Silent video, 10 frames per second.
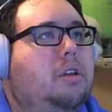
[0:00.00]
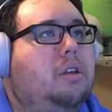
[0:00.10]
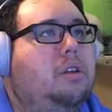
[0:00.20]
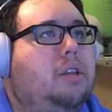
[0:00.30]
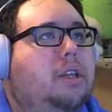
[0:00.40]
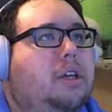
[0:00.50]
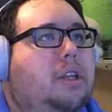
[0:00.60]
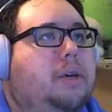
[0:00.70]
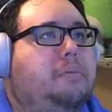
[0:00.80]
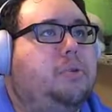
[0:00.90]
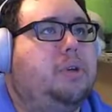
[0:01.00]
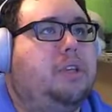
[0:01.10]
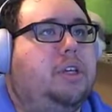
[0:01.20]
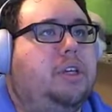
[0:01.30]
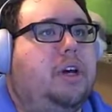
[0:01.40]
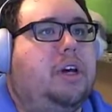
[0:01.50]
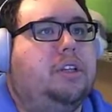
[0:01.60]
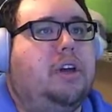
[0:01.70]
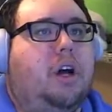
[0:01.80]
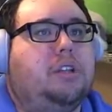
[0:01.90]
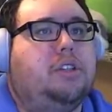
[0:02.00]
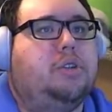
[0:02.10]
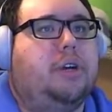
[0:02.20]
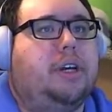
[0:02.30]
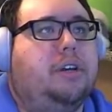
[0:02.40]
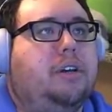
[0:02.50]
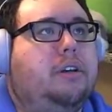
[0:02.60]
the ellipse with the taut string.